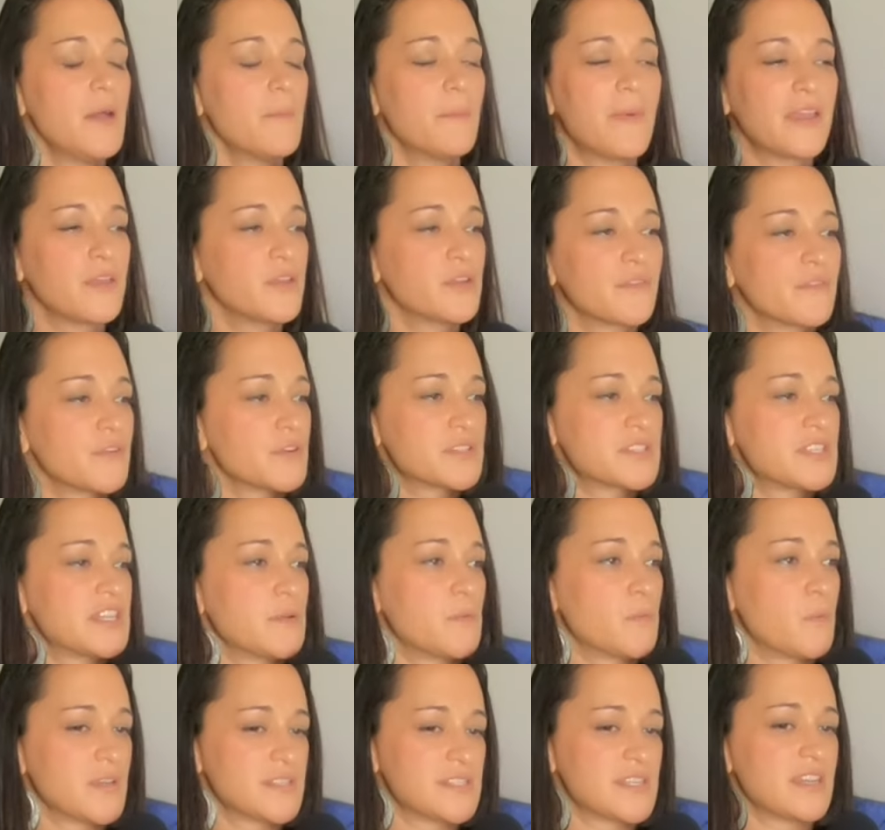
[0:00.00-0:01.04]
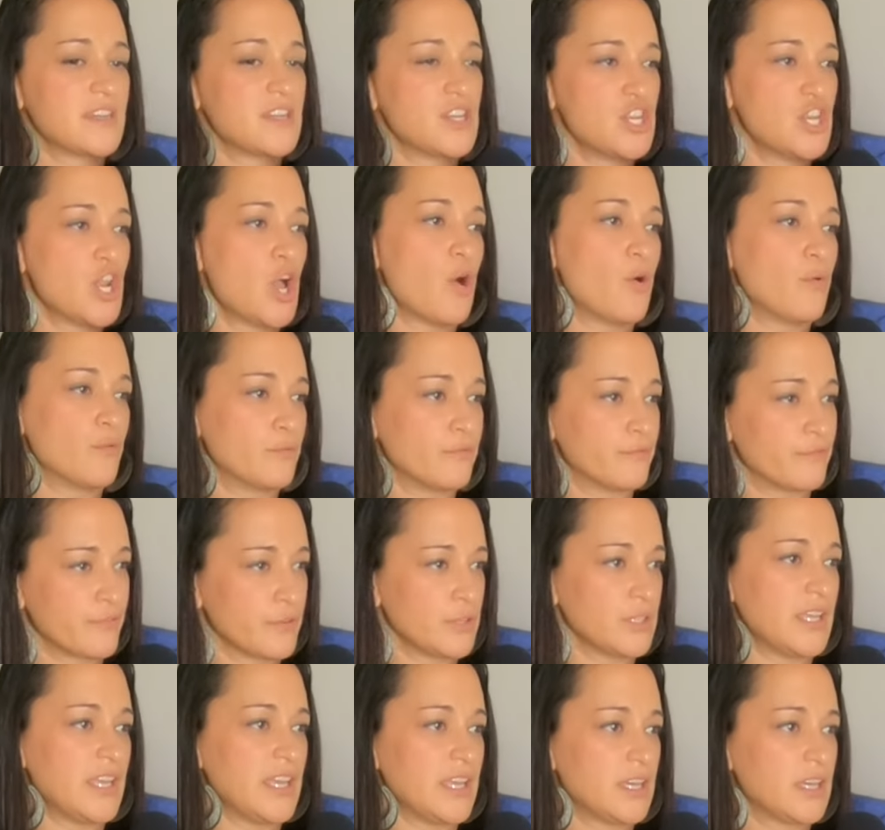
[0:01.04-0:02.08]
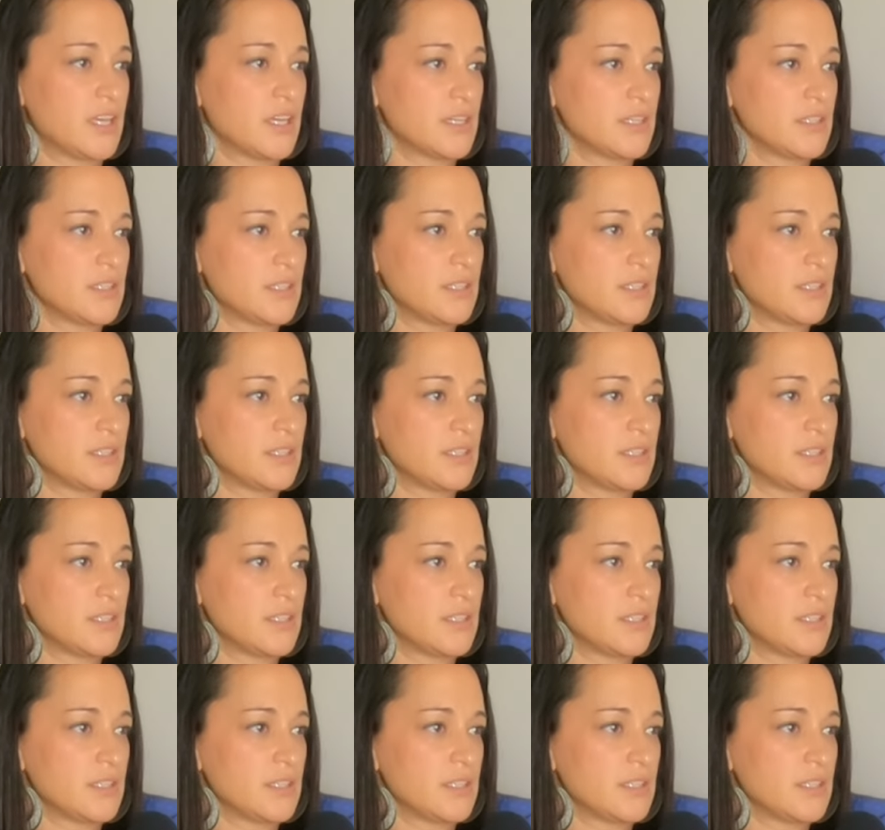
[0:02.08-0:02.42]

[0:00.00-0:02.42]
my university wasn't known for like